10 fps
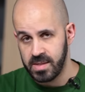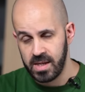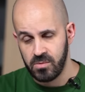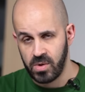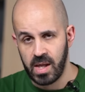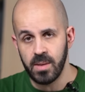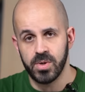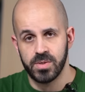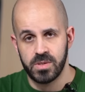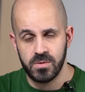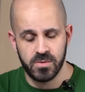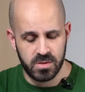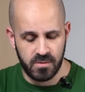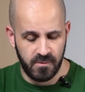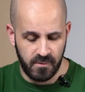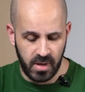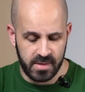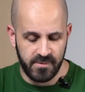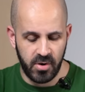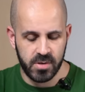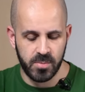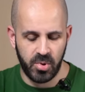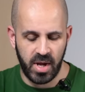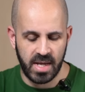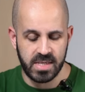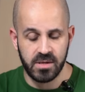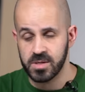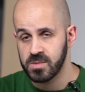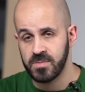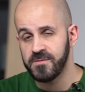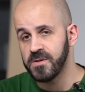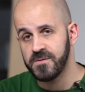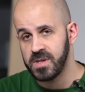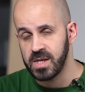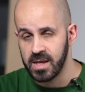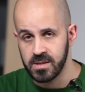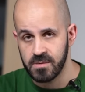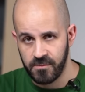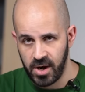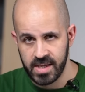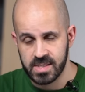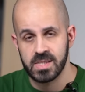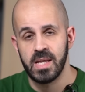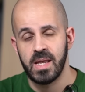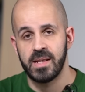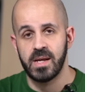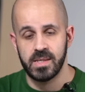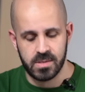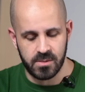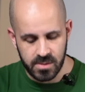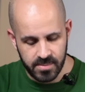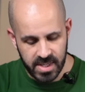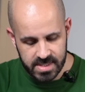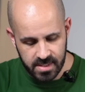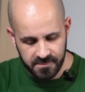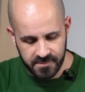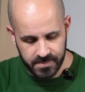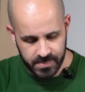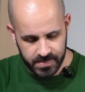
That one I bought used, at a very good price, it cost me 58 francs and I installed it myself.